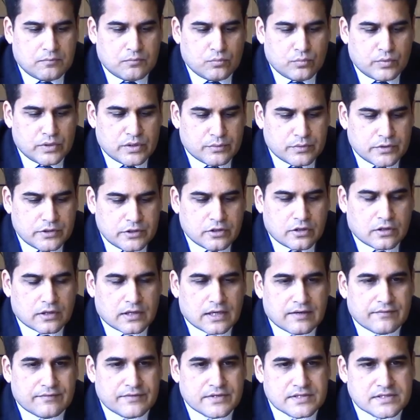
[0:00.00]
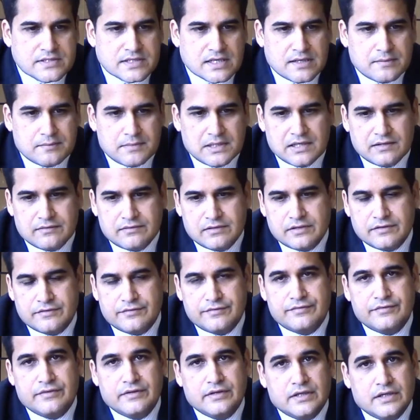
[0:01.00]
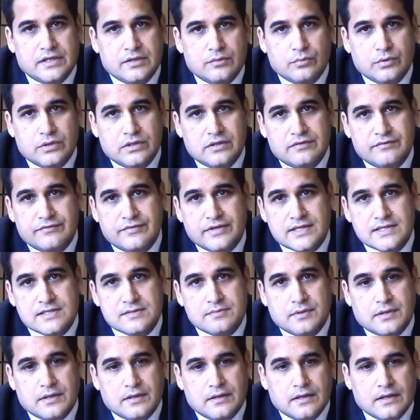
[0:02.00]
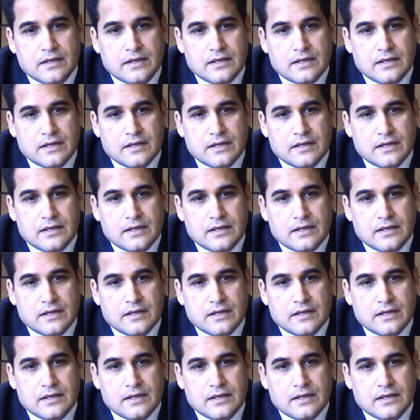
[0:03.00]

We would not have the same level of inward investment